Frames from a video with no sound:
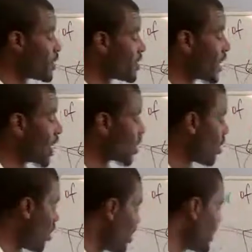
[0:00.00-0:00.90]
that are
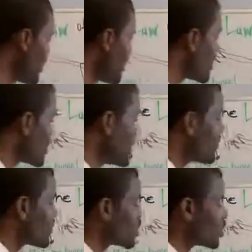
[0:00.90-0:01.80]
on these
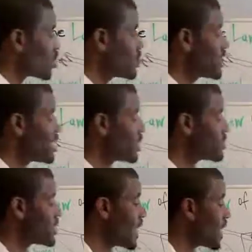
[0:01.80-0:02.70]
social
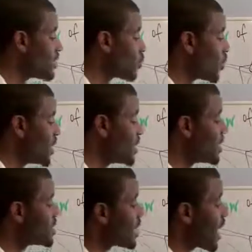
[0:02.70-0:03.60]
mediums that
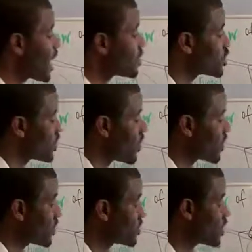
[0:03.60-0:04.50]
witness amateur
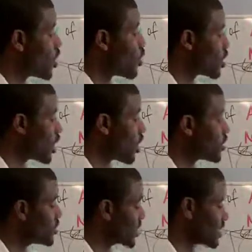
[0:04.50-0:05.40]
marketers would
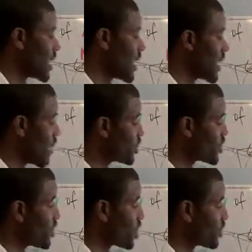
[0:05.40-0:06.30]
call you just that, an
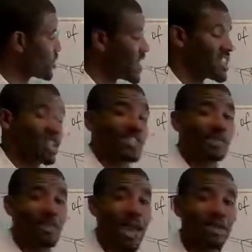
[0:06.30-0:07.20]
amateur marketer that's
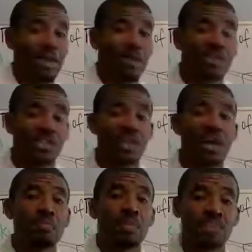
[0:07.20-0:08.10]
just spamming, which is
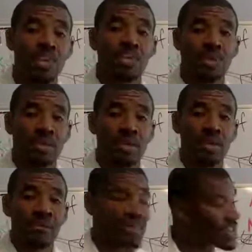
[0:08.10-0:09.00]
unprofessional.
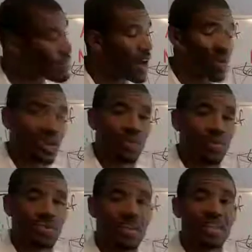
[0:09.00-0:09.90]
Doesn't matter what
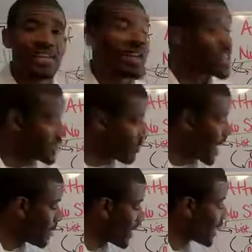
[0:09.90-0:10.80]
anyone says,
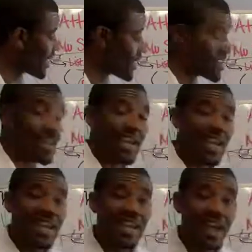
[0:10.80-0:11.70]
spamming is
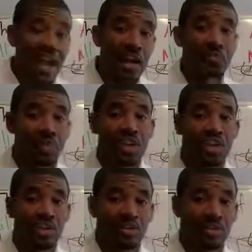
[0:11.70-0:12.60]

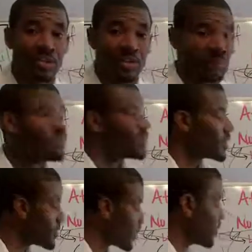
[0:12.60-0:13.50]
unprofessional.
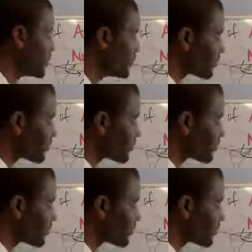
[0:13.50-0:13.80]
So,